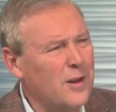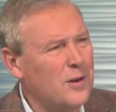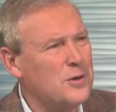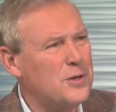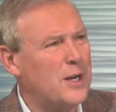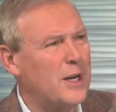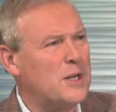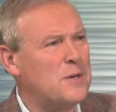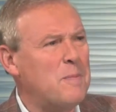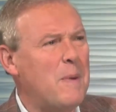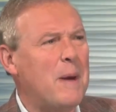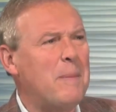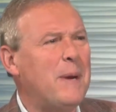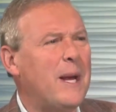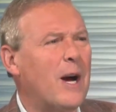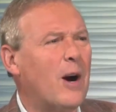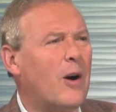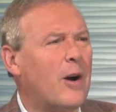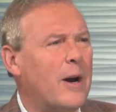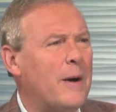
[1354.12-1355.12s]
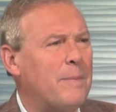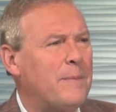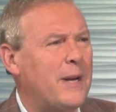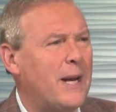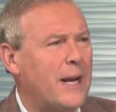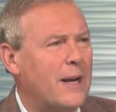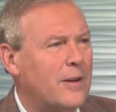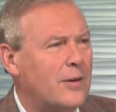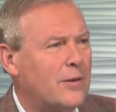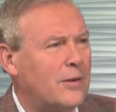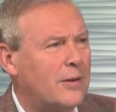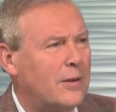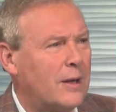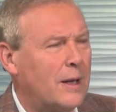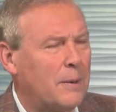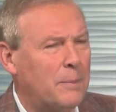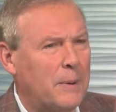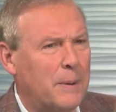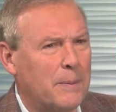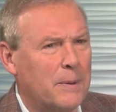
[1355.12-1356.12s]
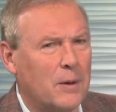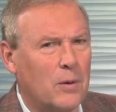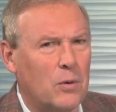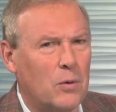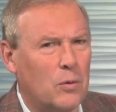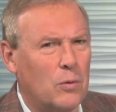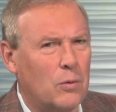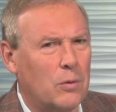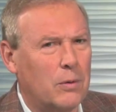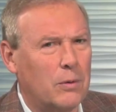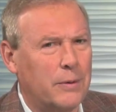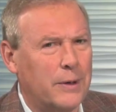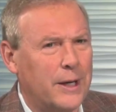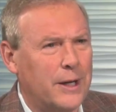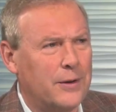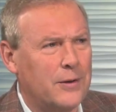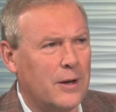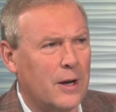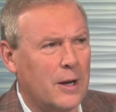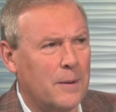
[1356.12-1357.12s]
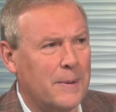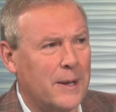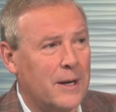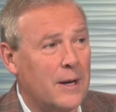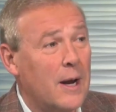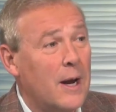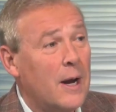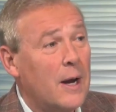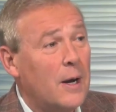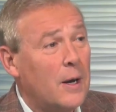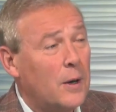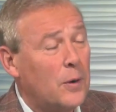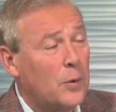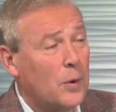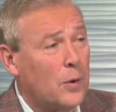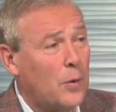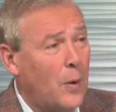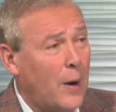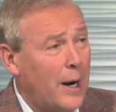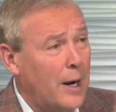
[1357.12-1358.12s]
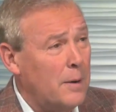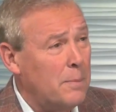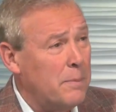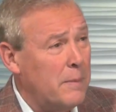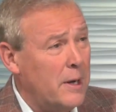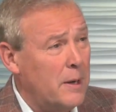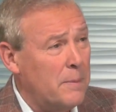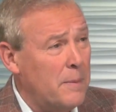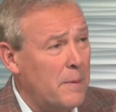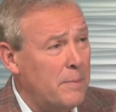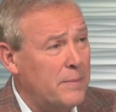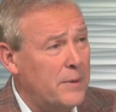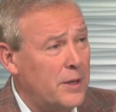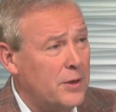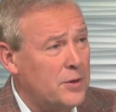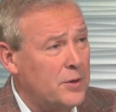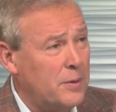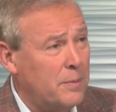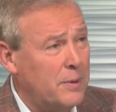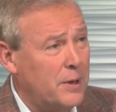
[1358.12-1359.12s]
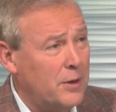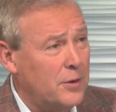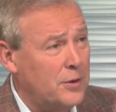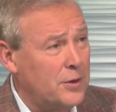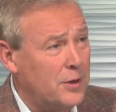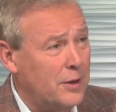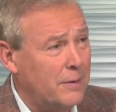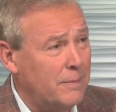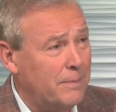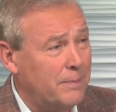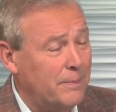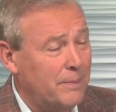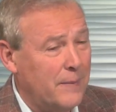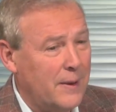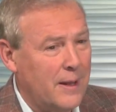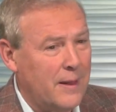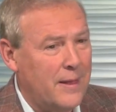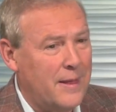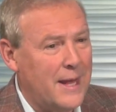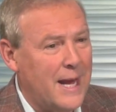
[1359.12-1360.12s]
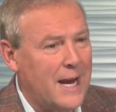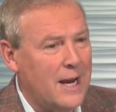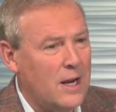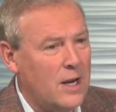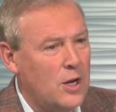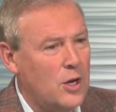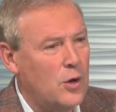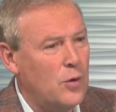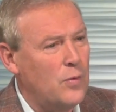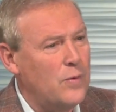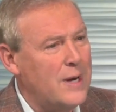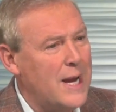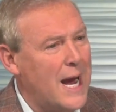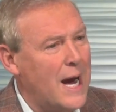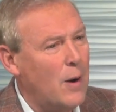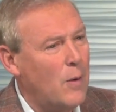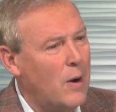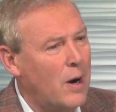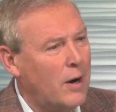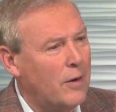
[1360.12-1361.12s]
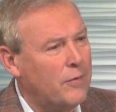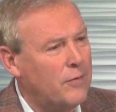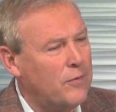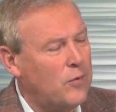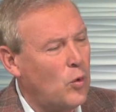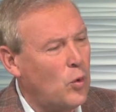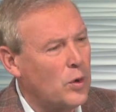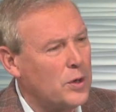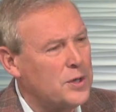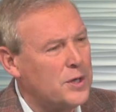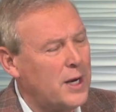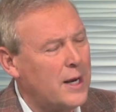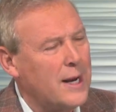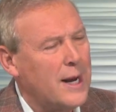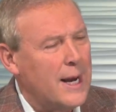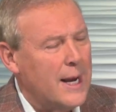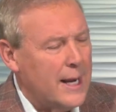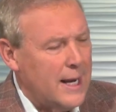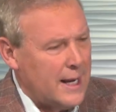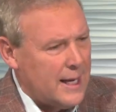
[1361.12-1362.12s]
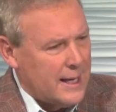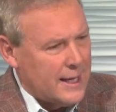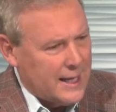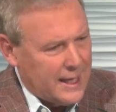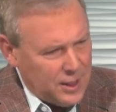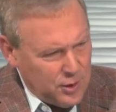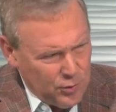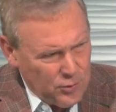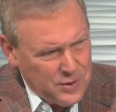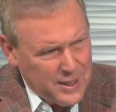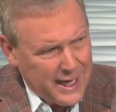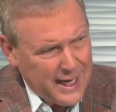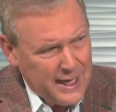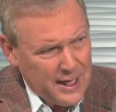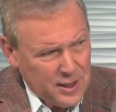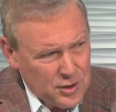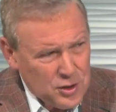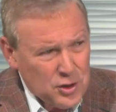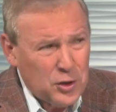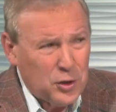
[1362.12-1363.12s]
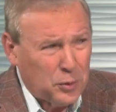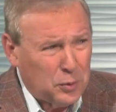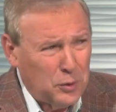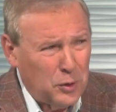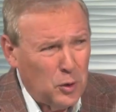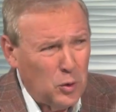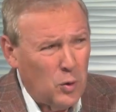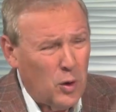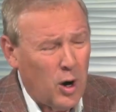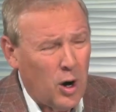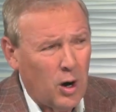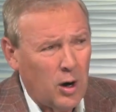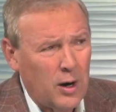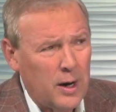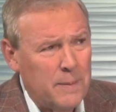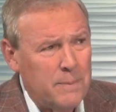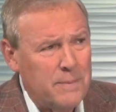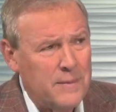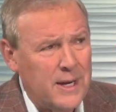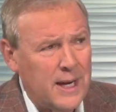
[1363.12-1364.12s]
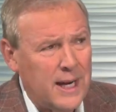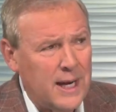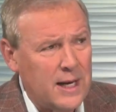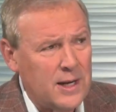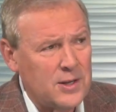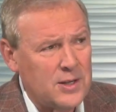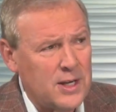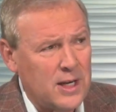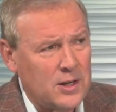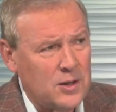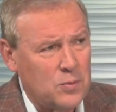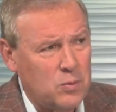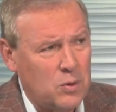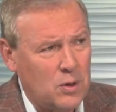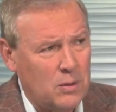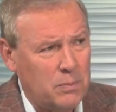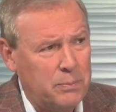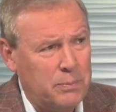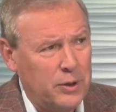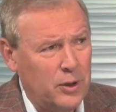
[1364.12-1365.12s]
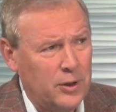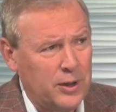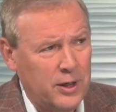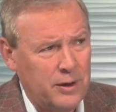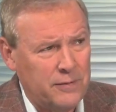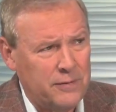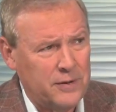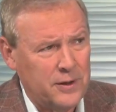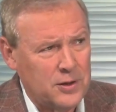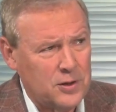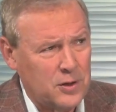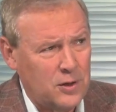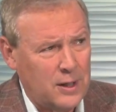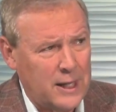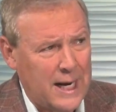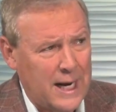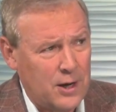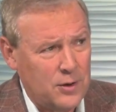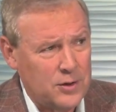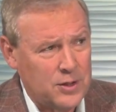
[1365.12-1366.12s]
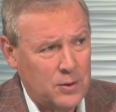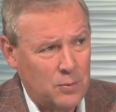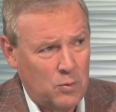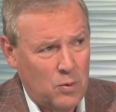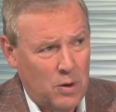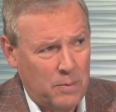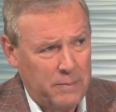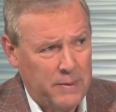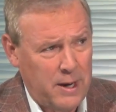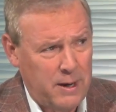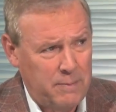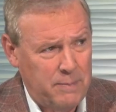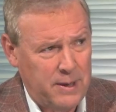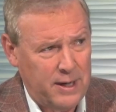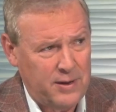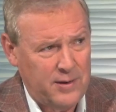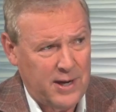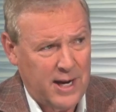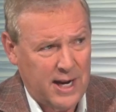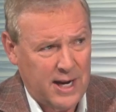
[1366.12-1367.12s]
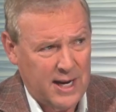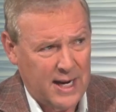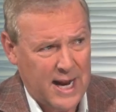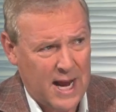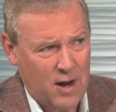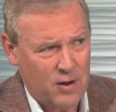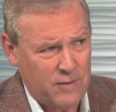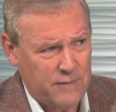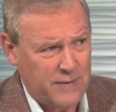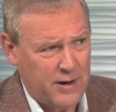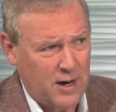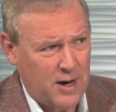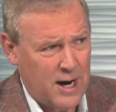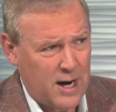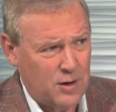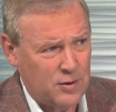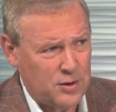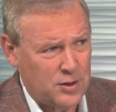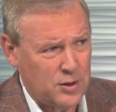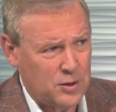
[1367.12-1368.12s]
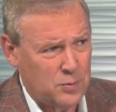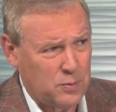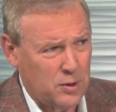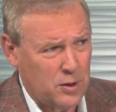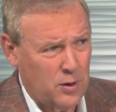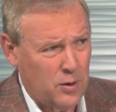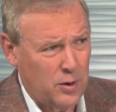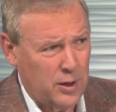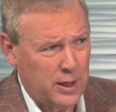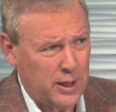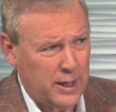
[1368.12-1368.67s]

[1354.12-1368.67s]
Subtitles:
of those things may be RMDs, and people go, what are you talking about? Required minimum distribution, that you now are forced to. Can you take us through RMDs as we're building a fiscal house and what may be taken out of our house as we're